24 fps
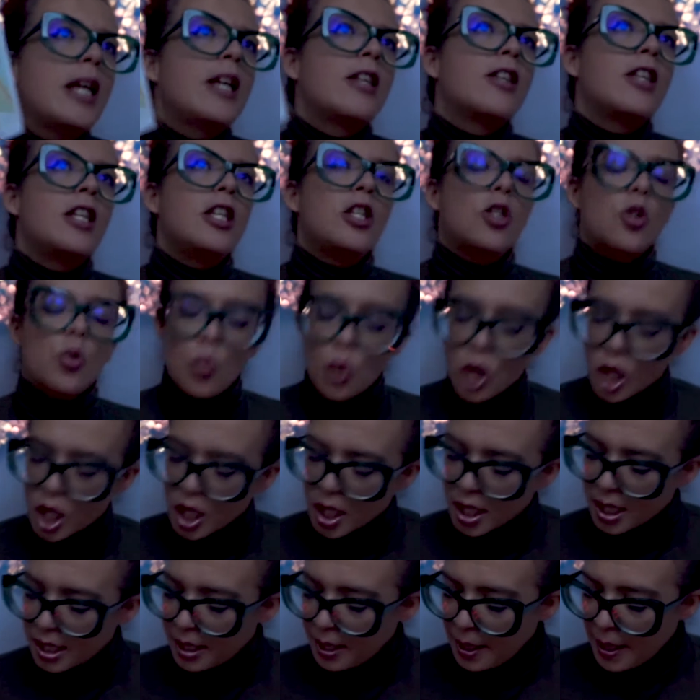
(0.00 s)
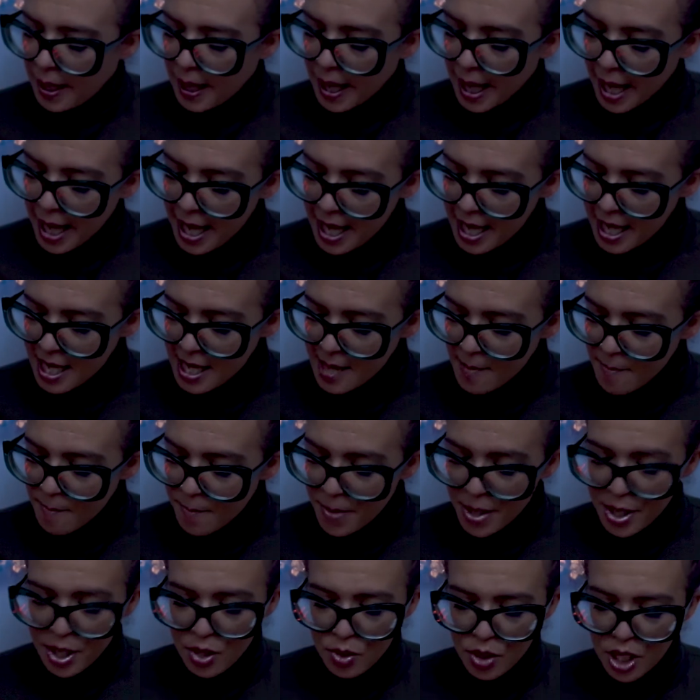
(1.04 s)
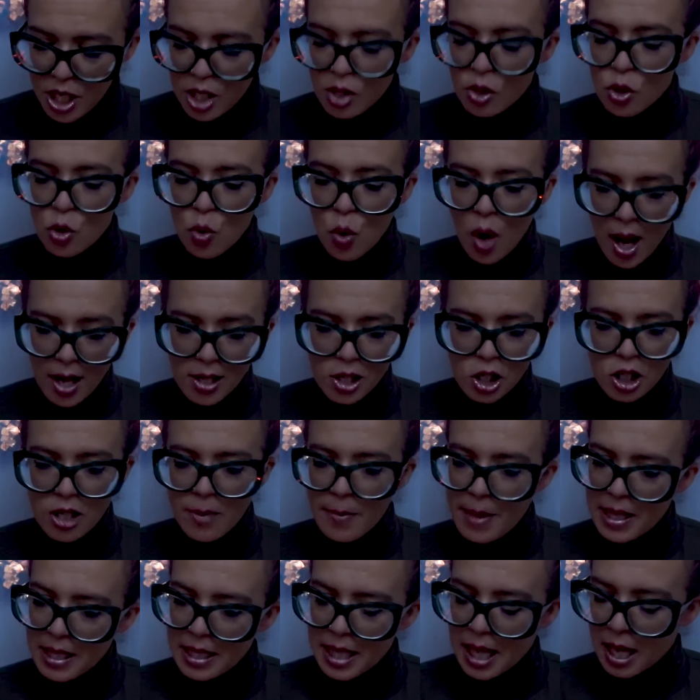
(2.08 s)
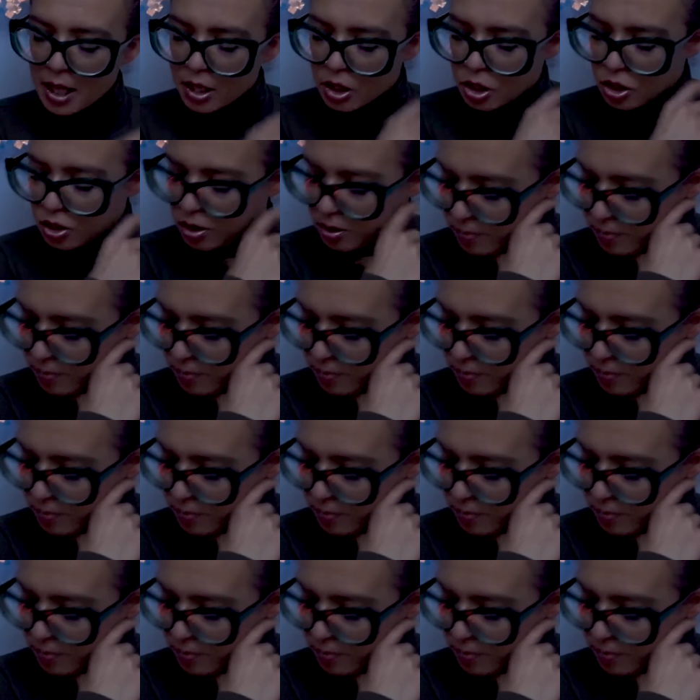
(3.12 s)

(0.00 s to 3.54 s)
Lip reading: things work. But you need to actually make the action.